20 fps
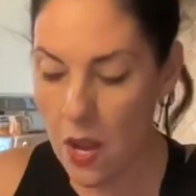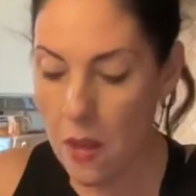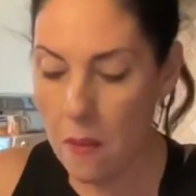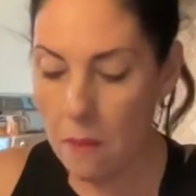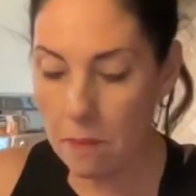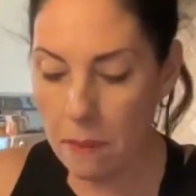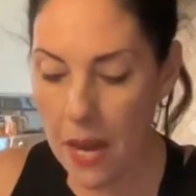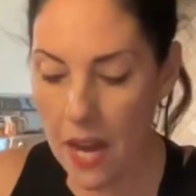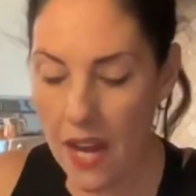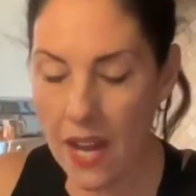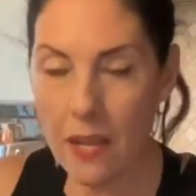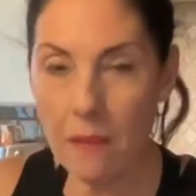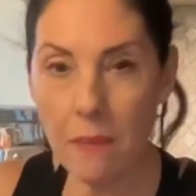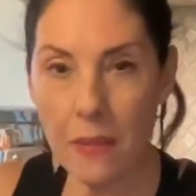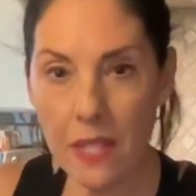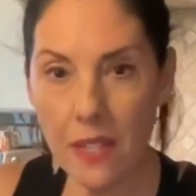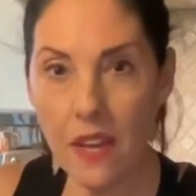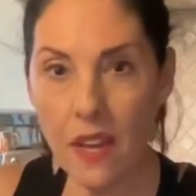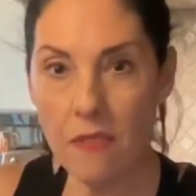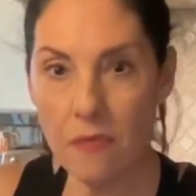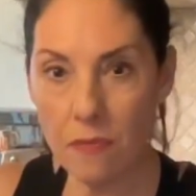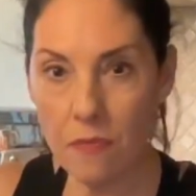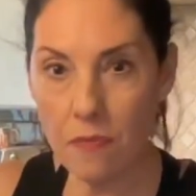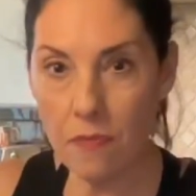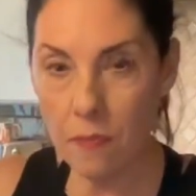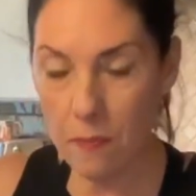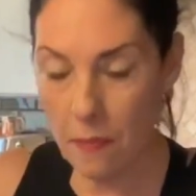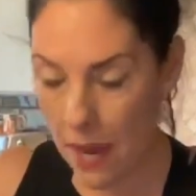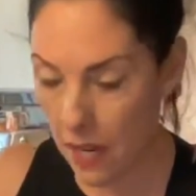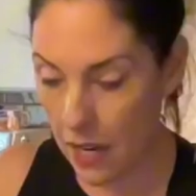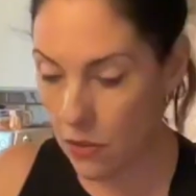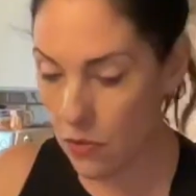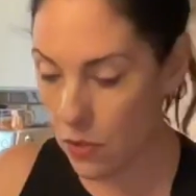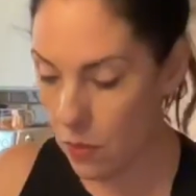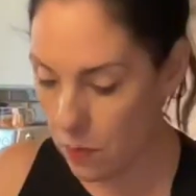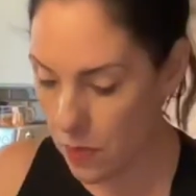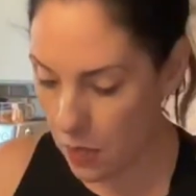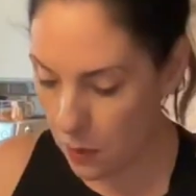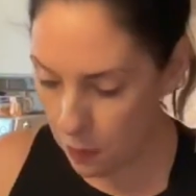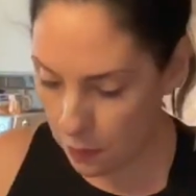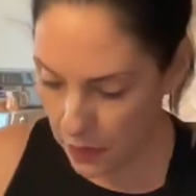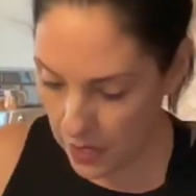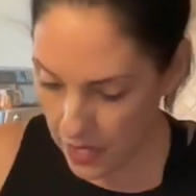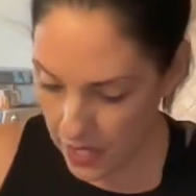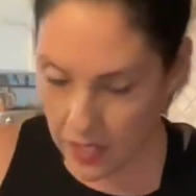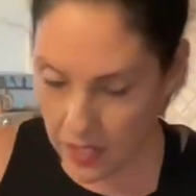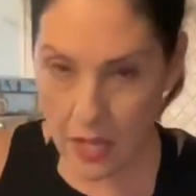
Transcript: My Midlife Macro Meal Plan,